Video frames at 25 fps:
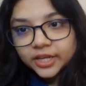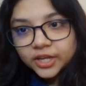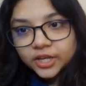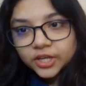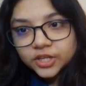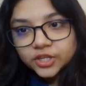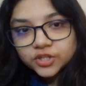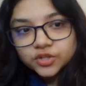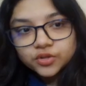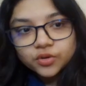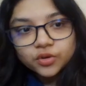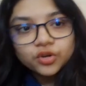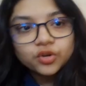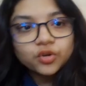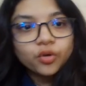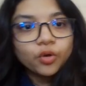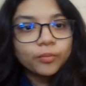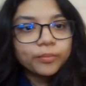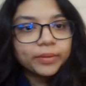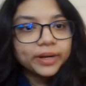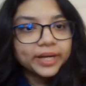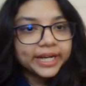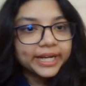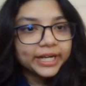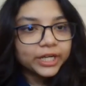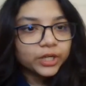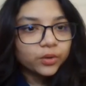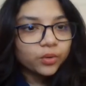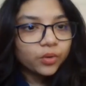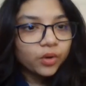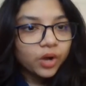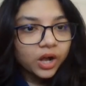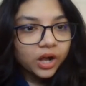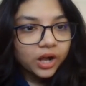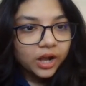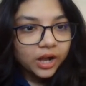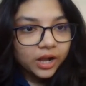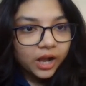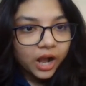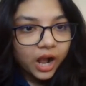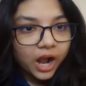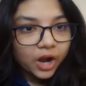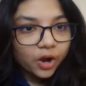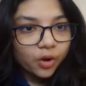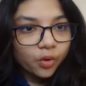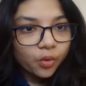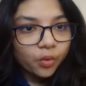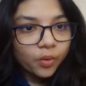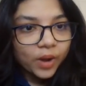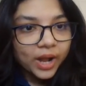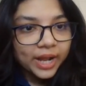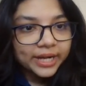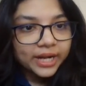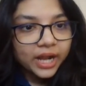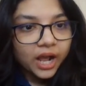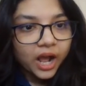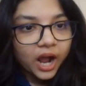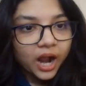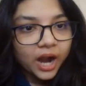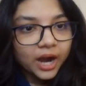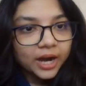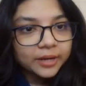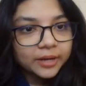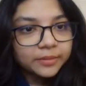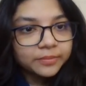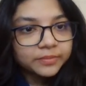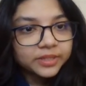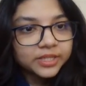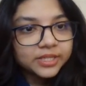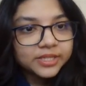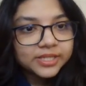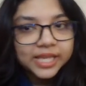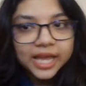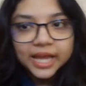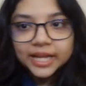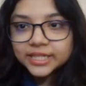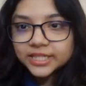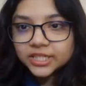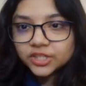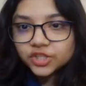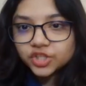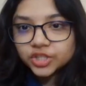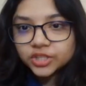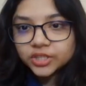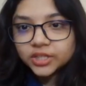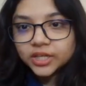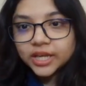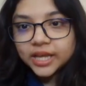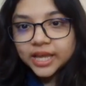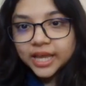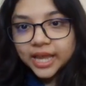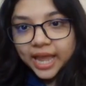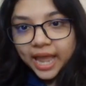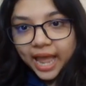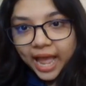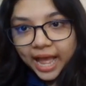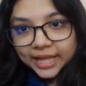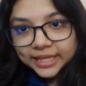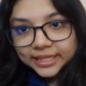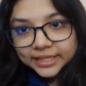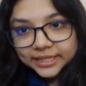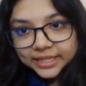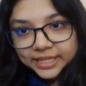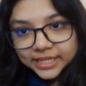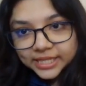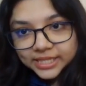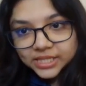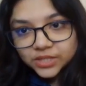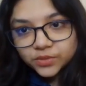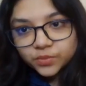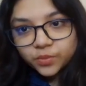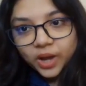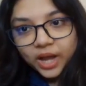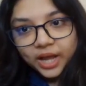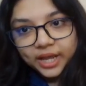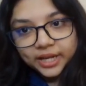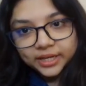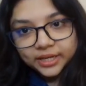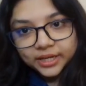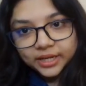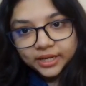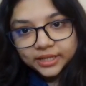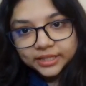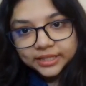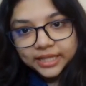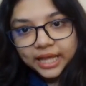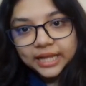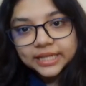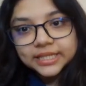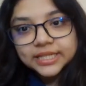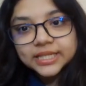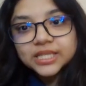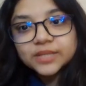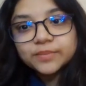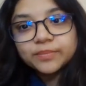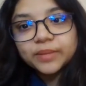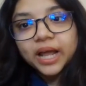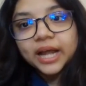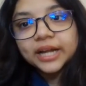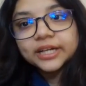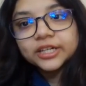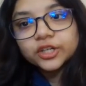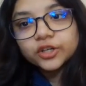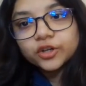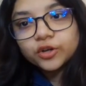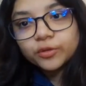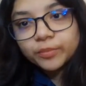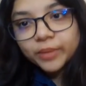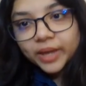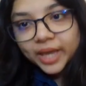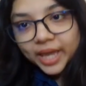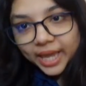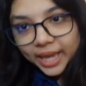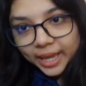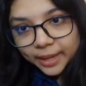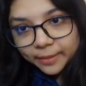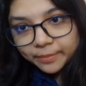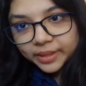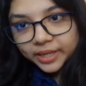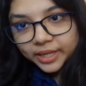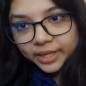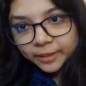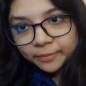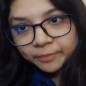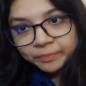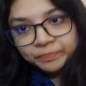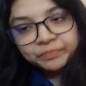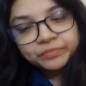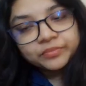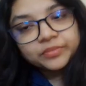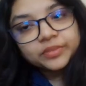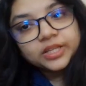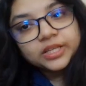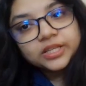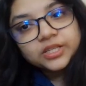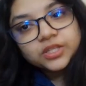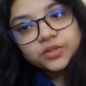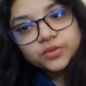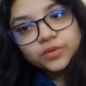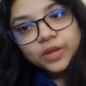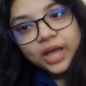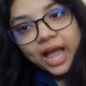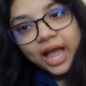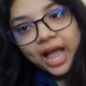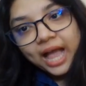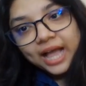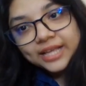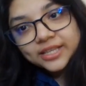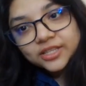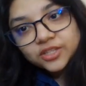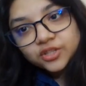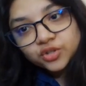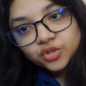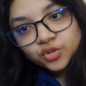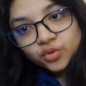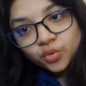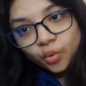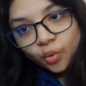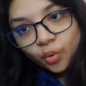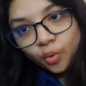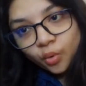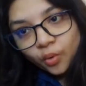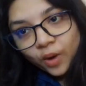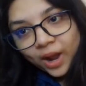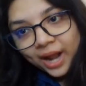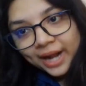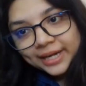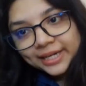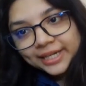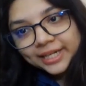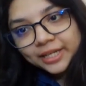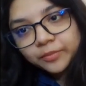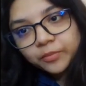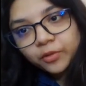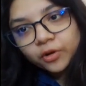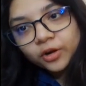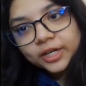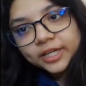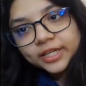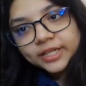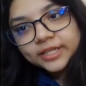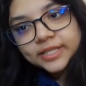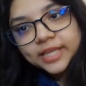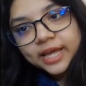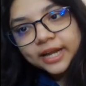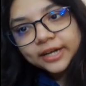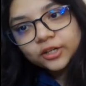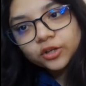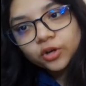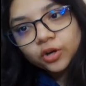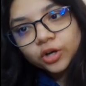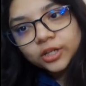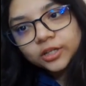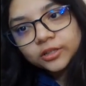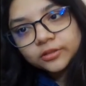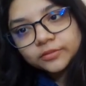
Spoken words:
So nobody to go and harm this antigen. And this one, that is blood group AB, this has no antibodies at all.